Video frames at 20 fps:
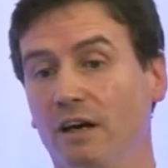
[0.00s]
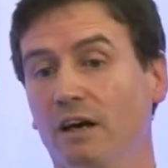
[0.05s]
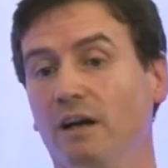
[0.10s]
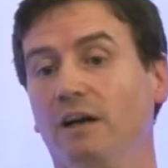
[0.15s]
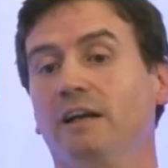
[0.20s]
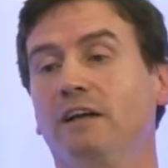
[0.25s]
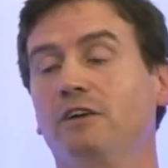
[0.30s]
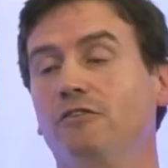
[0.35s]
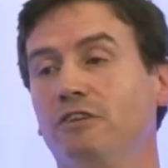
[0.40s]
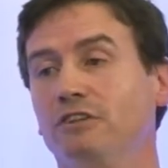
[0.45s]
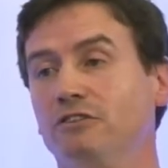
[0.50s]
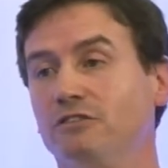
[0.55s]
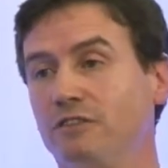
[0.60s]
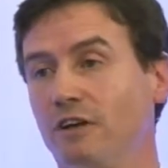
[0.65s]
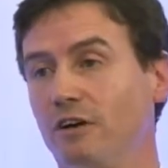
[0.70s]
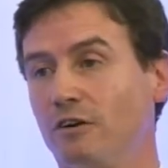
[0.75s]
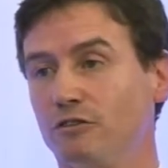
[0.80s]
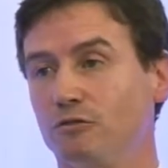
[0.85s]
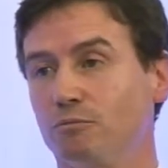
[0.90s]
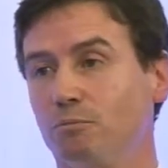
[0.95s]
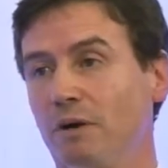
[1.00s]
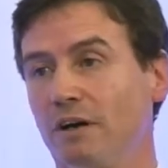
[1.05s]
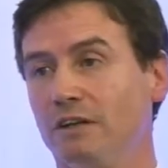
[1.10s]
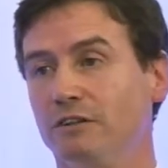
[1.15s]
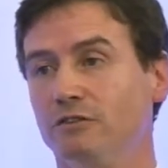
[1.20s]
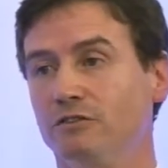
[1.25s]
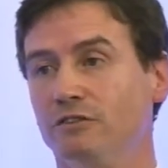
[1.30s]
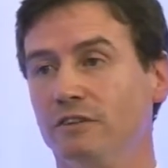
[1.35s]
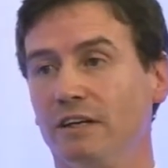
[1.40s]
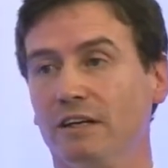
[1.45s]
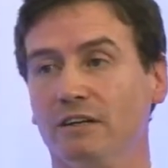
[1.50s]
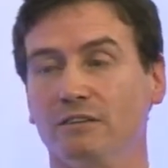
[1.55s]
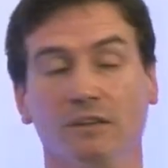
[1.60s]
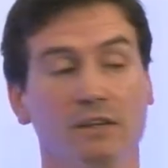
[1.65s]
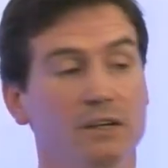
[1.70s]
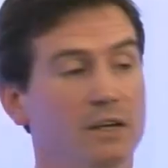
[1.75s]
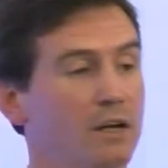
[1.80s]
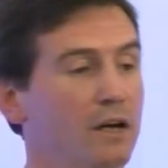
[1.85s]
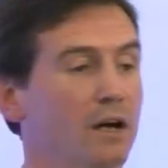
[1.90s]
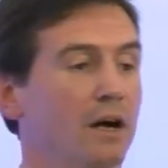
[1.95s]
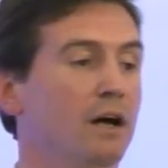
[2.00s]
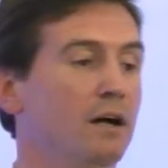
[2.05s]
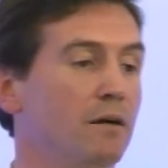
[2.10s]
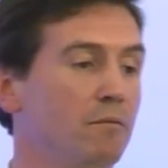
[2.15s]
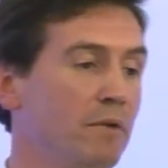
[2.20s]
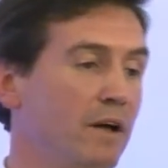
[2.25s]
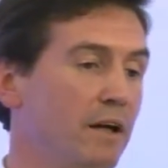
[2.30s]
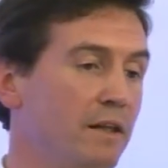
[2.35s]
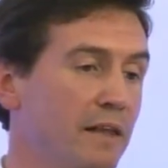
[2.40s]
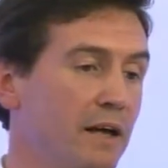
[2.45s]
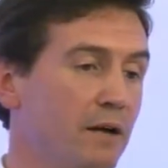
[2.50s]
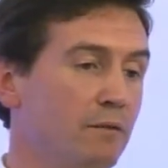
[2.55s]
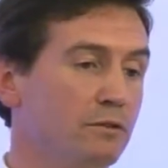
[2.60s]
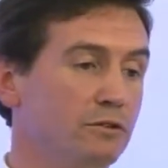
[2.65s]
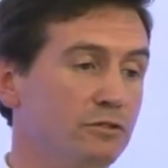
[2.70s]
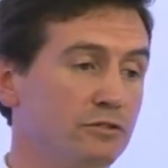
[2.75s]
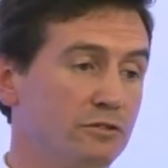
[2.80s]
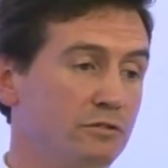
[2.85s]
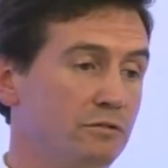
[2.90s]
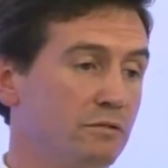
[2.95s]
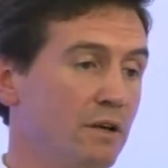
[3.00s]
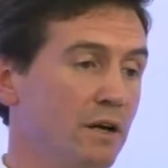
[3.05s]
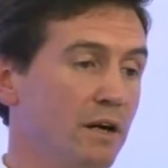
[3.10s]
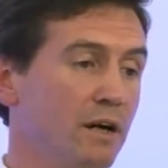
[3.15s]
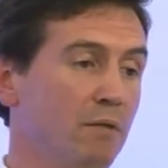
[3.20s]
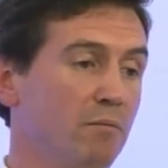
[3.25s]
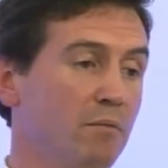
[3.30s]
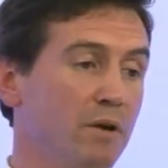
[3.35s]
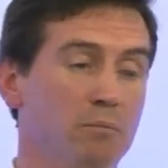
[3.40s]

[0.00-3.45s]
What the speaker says: increased sales by using it. And that was a